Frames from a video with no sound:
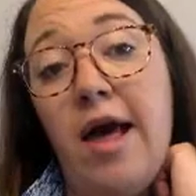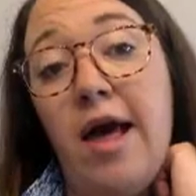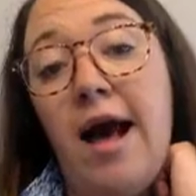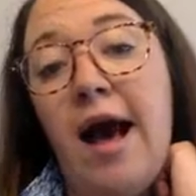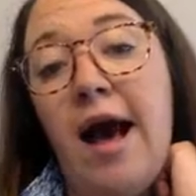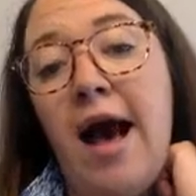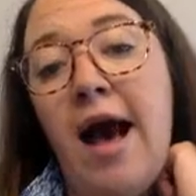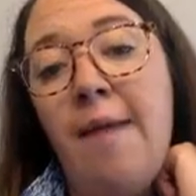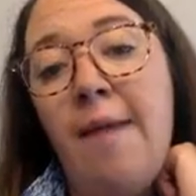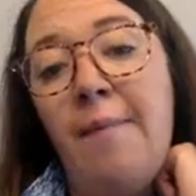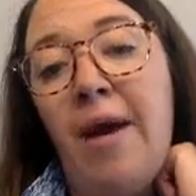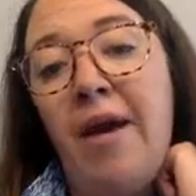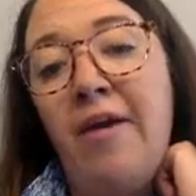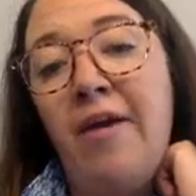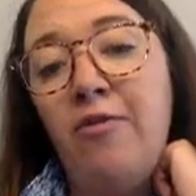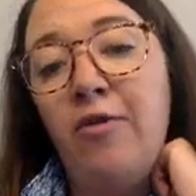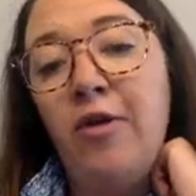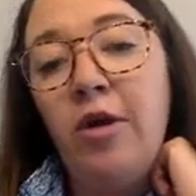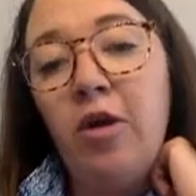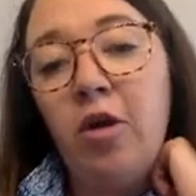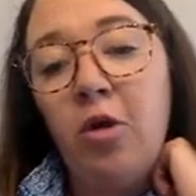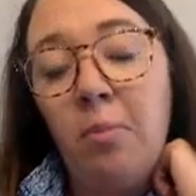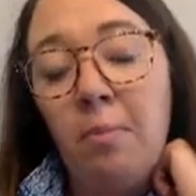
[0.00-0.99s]
I
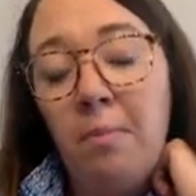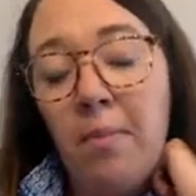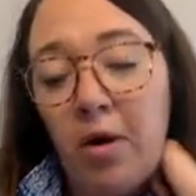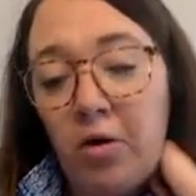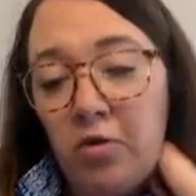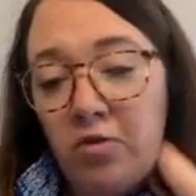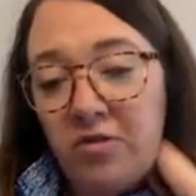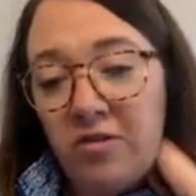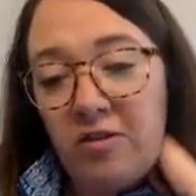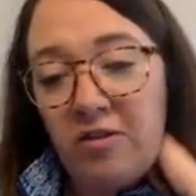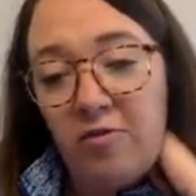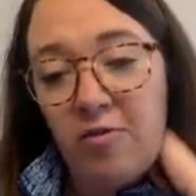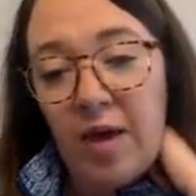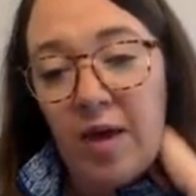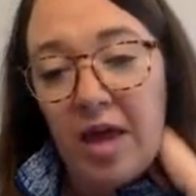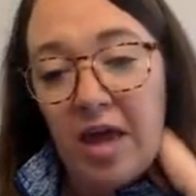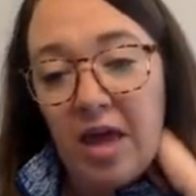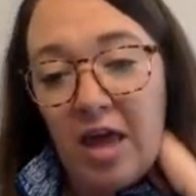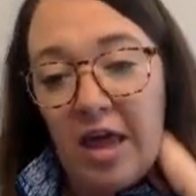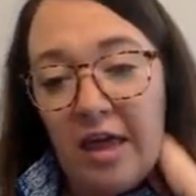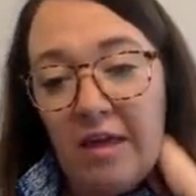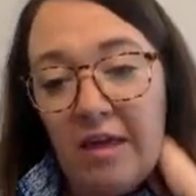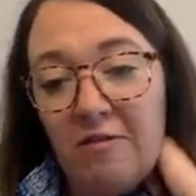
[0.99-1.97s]
figure most of my
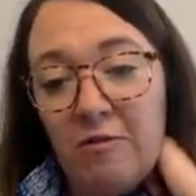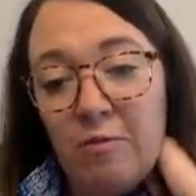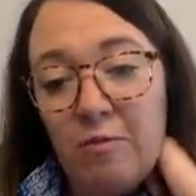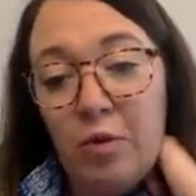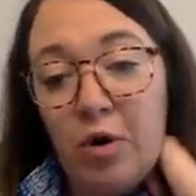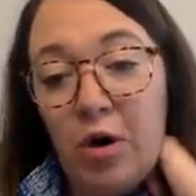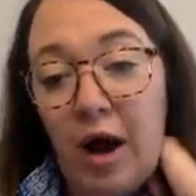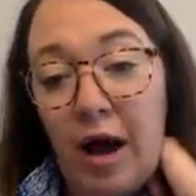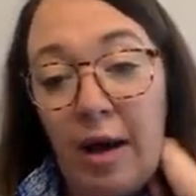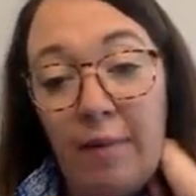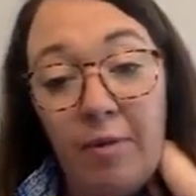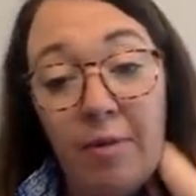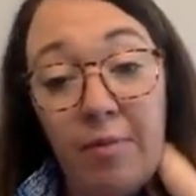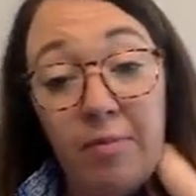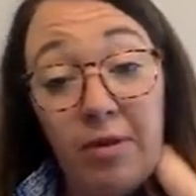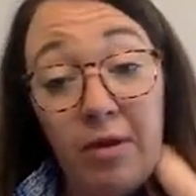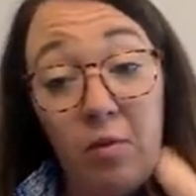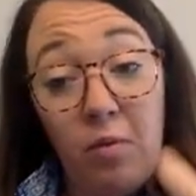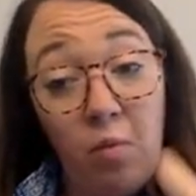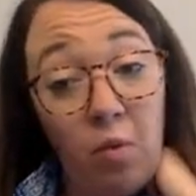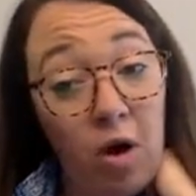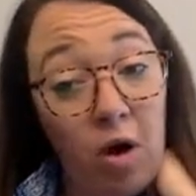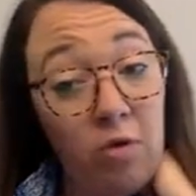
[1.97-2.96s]
kids
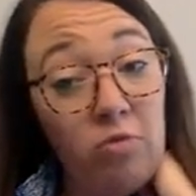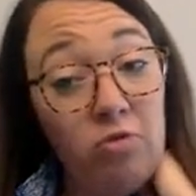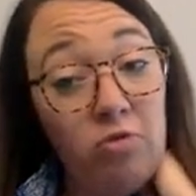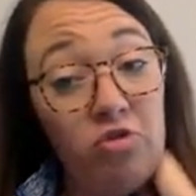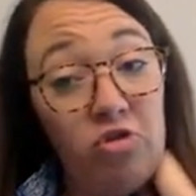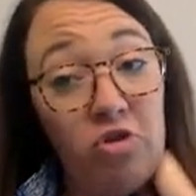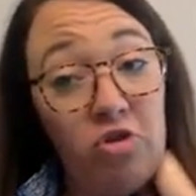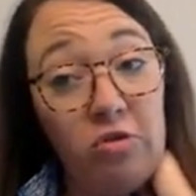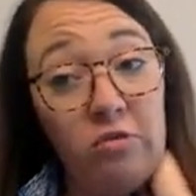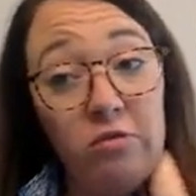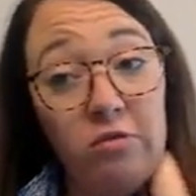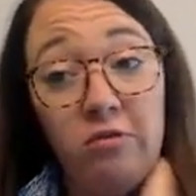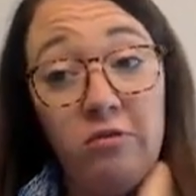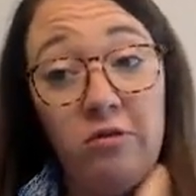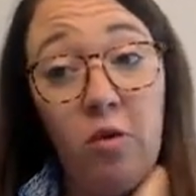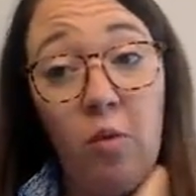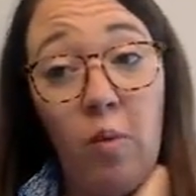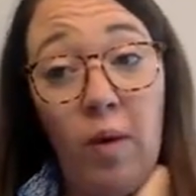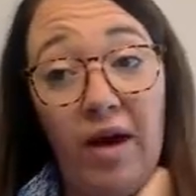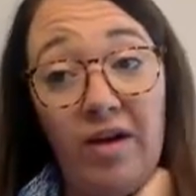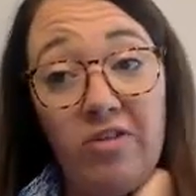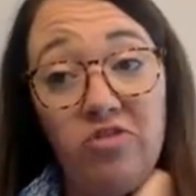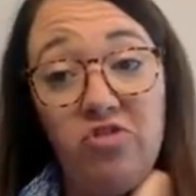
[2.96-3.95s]
probably won't choose to
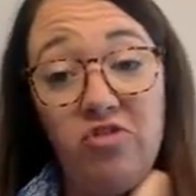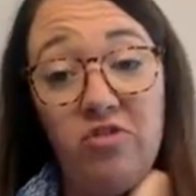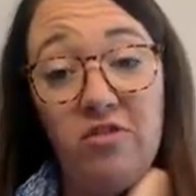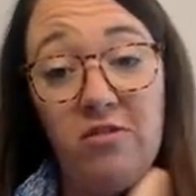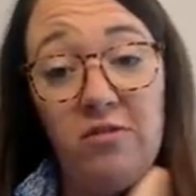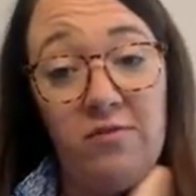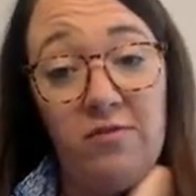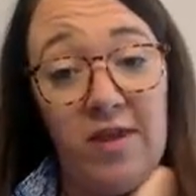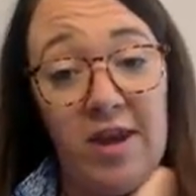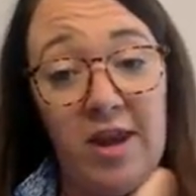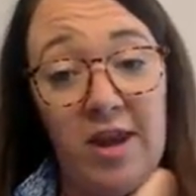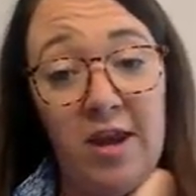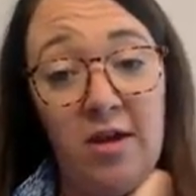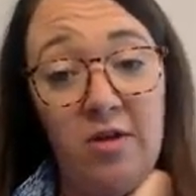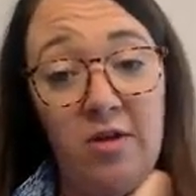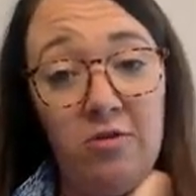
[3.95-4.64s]
watch this video,